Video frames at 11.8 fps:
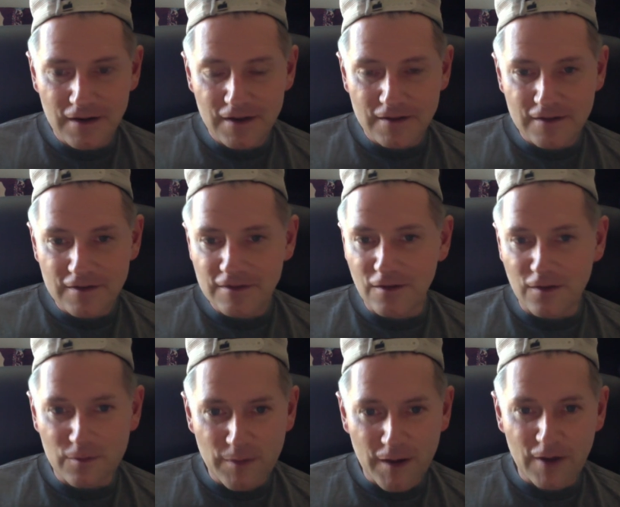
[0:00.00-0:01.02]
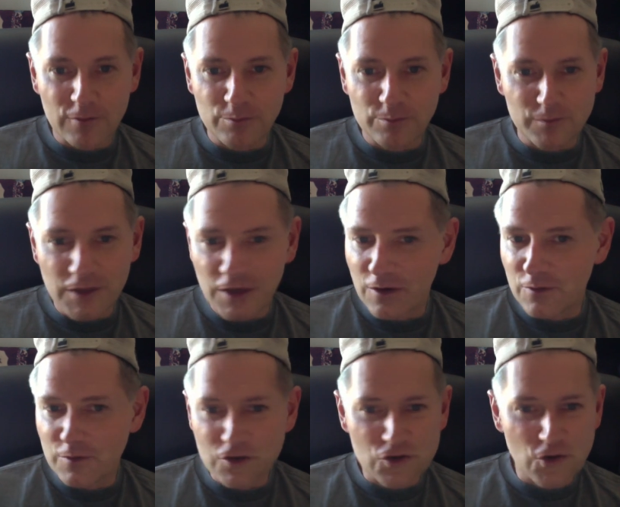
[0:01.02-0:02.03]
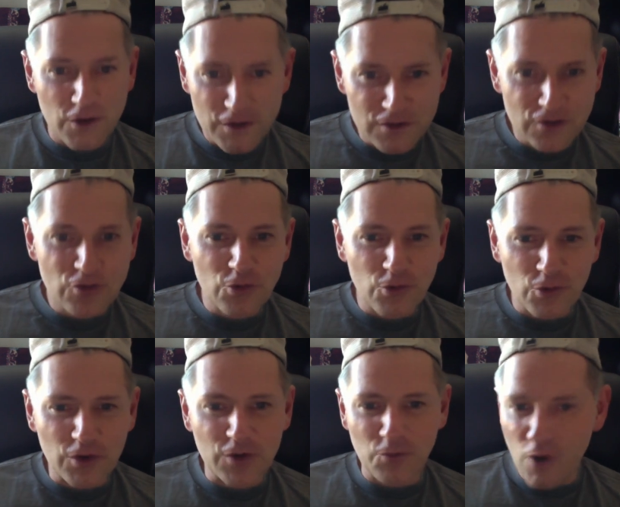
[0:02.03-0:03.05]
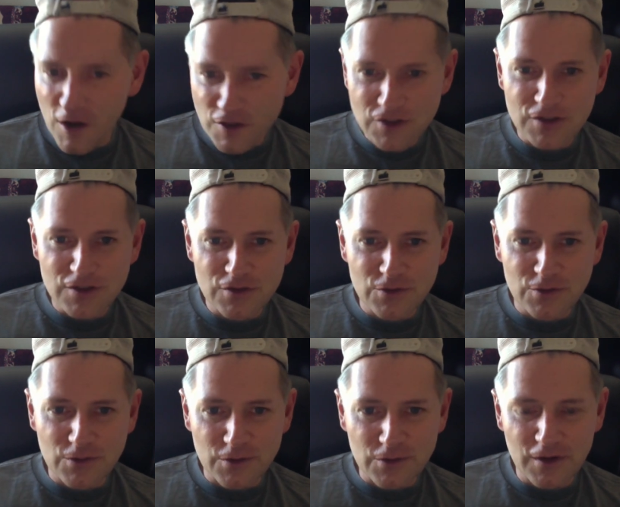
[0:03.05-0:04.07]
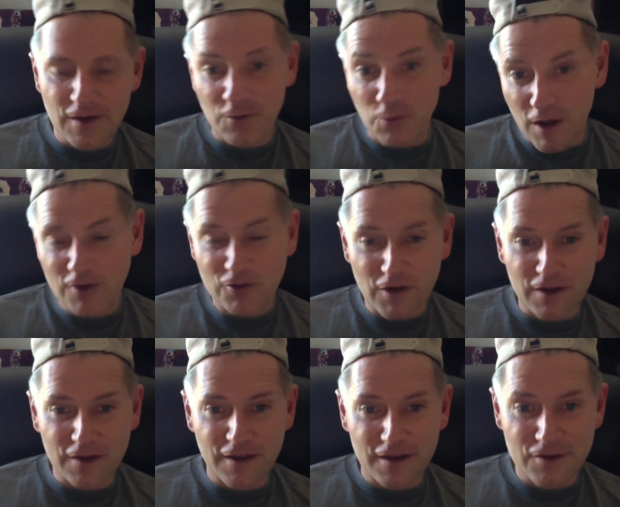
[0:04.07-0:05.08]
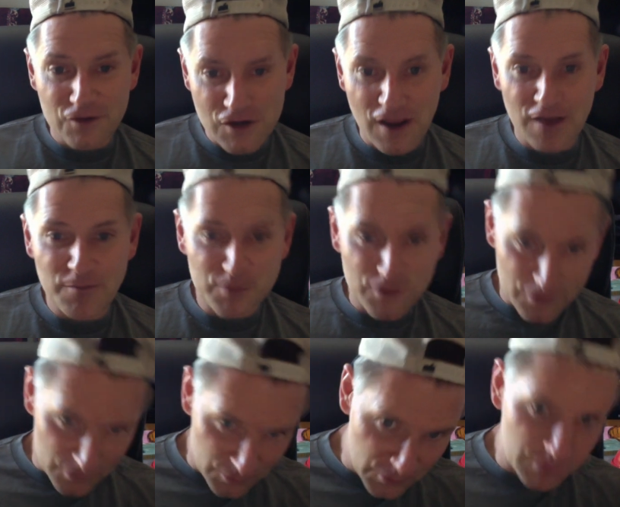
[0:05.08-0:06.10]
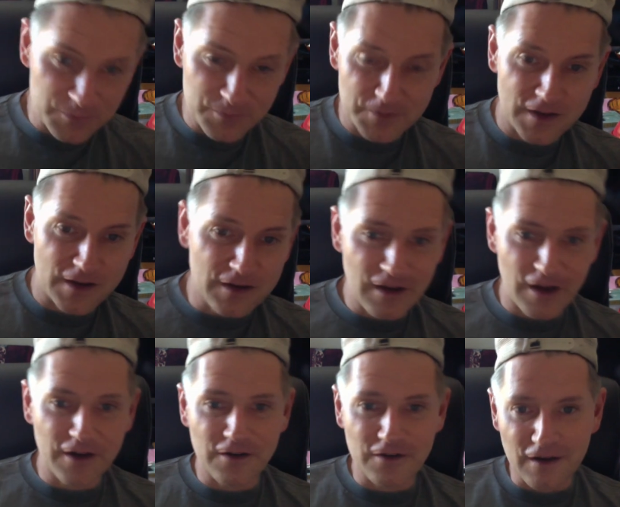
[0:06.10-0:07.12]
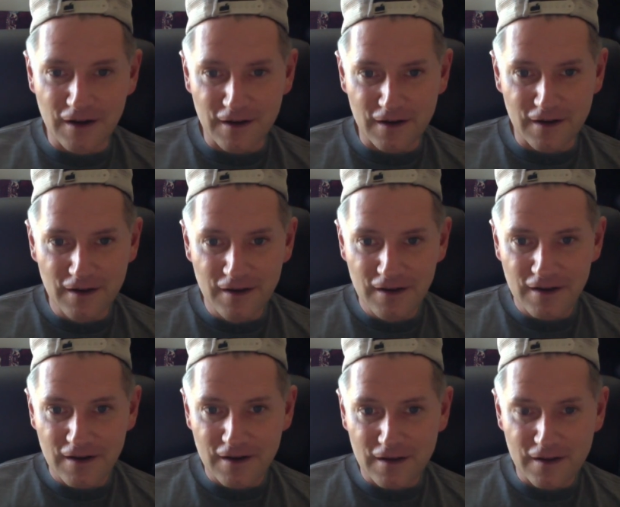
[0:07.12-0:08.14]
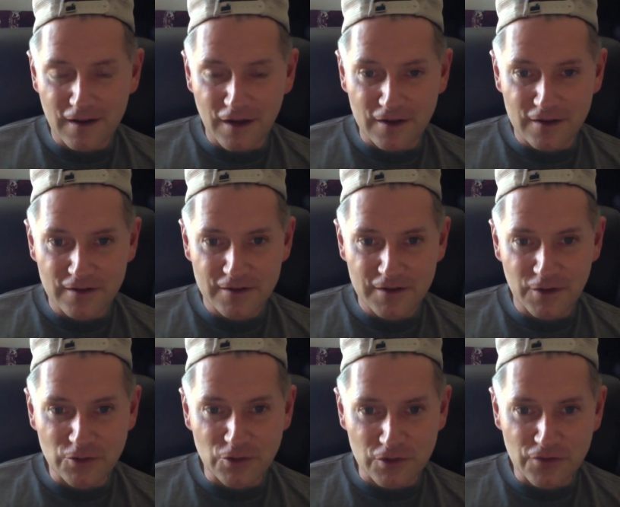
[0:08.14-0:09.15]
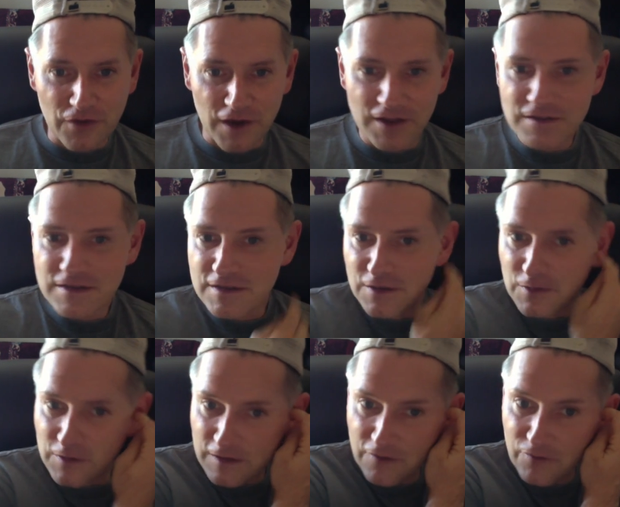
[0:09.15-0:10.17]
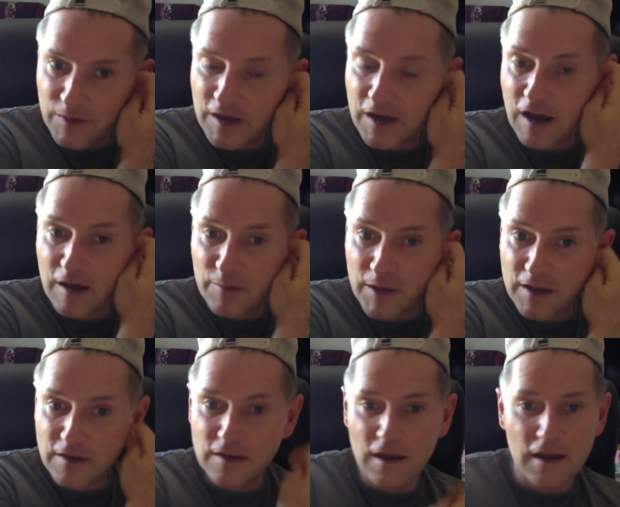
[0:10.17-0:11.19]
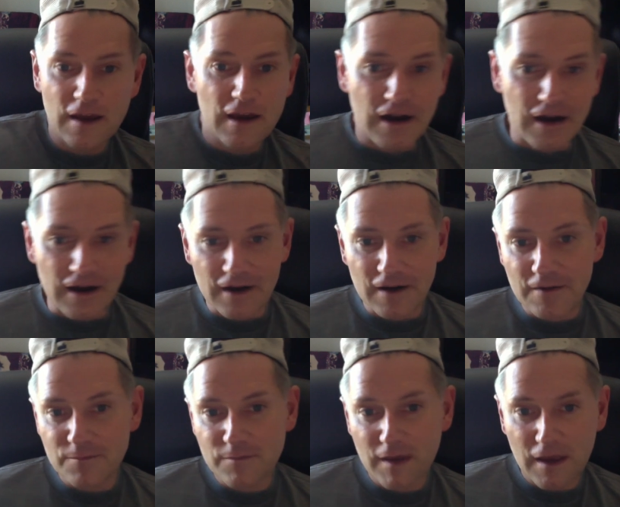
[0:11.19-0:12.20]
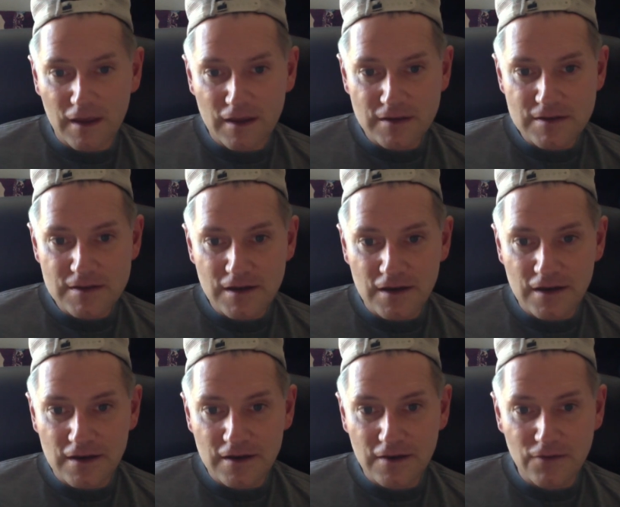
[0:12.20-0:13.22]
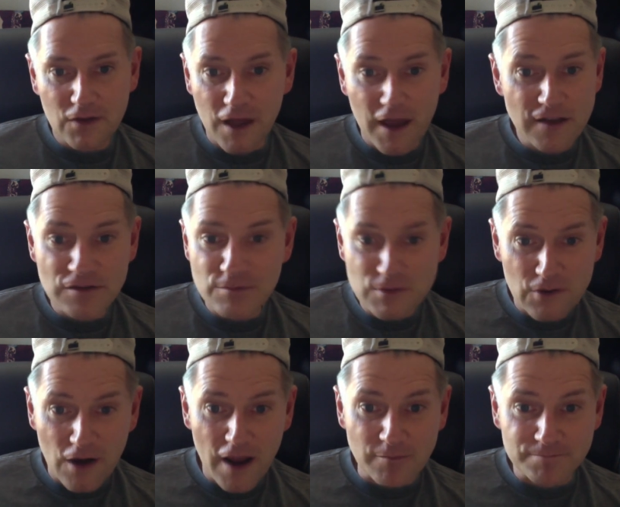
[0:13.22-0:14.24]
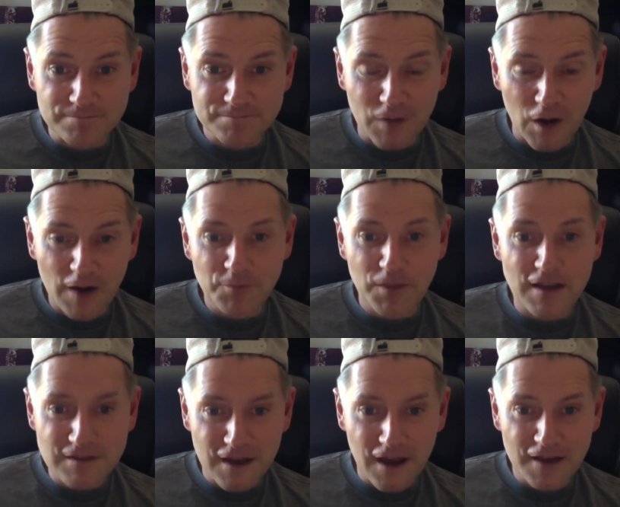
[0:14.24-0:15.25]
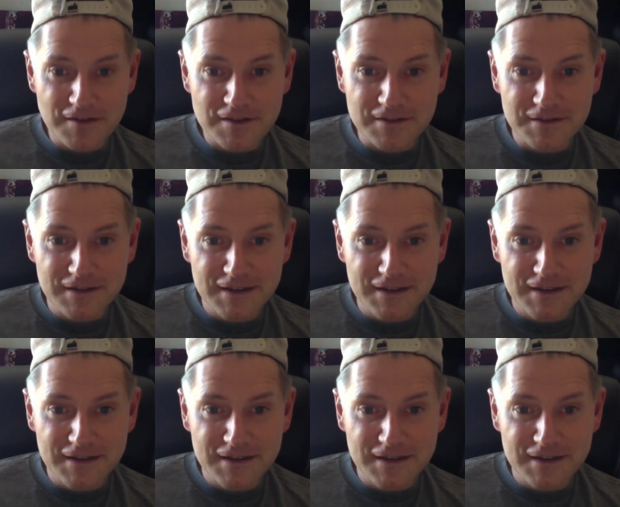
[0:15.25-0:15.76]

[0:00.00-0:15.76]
This is all about, enjoying the tour and watching the tour while trying to get in shape through the entire, Tour de France. So leave me a comment. And if you like, subscribe. All right. Thanks, guys.